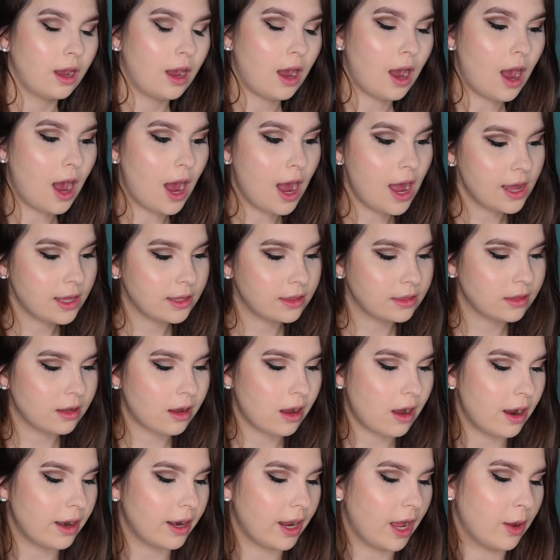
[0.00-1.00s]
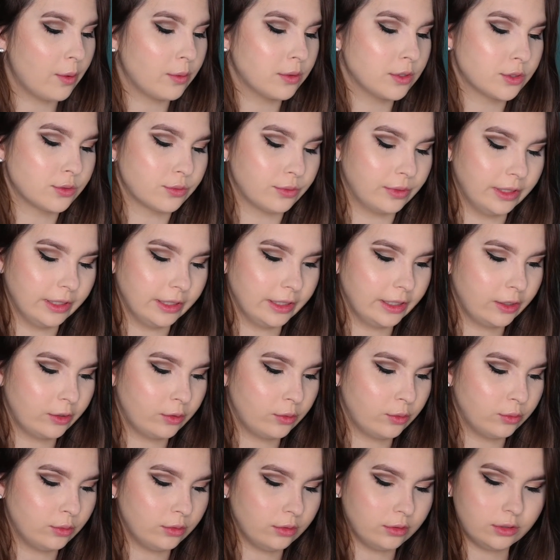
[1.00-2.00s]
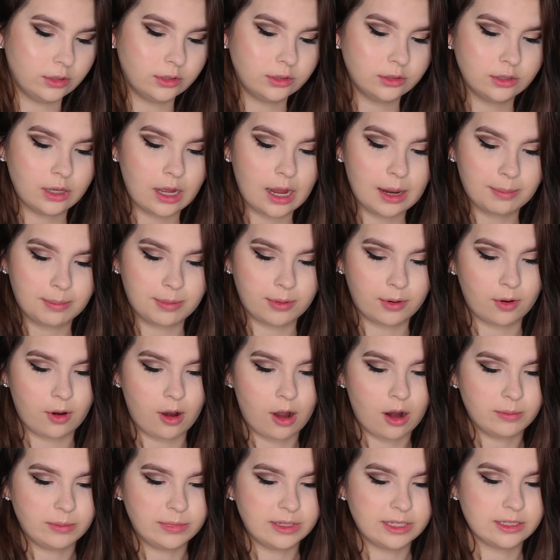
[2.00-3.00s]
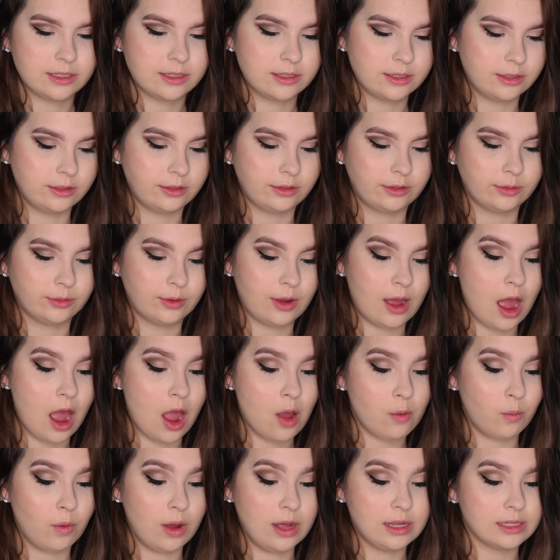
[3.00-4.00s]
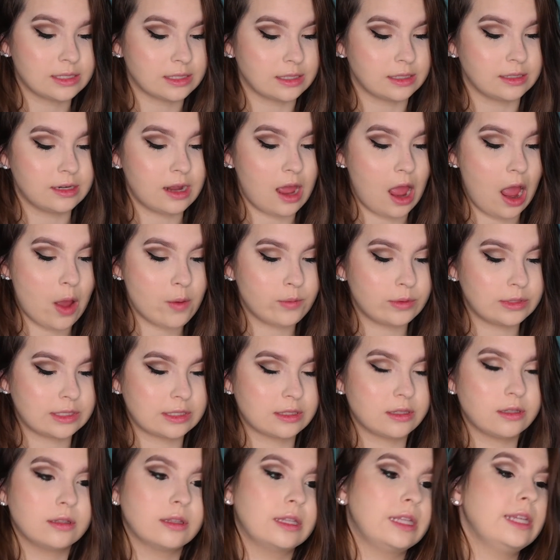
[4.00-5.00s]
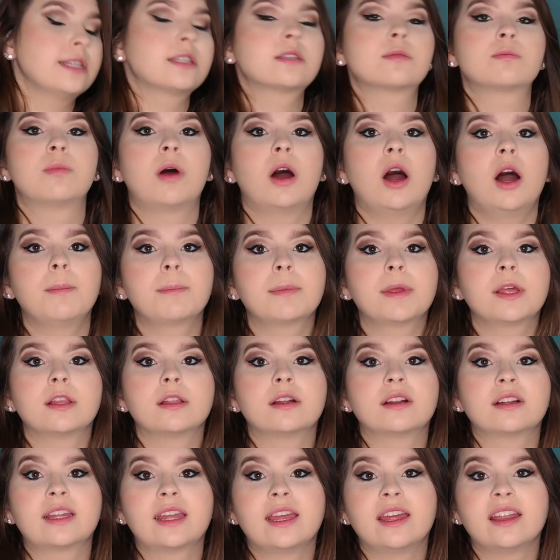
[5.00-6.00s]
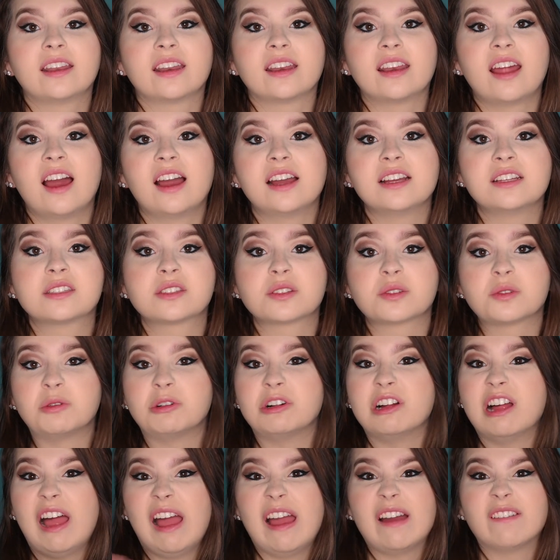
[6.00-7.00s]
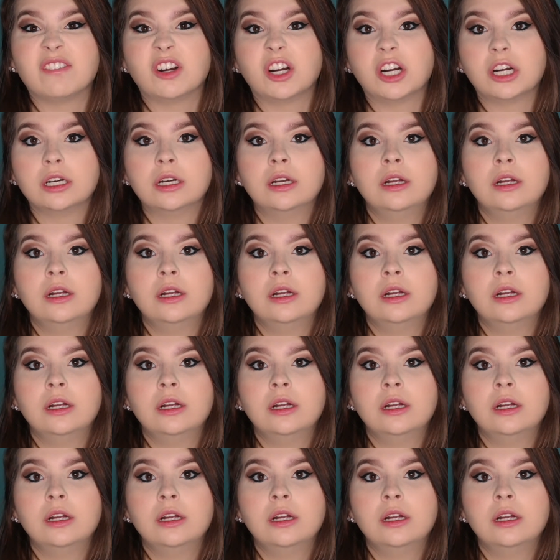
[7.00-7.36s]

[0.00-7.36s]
I thought I was really cool. I promise you, I wasn't. I was the least popular kid in high school ever.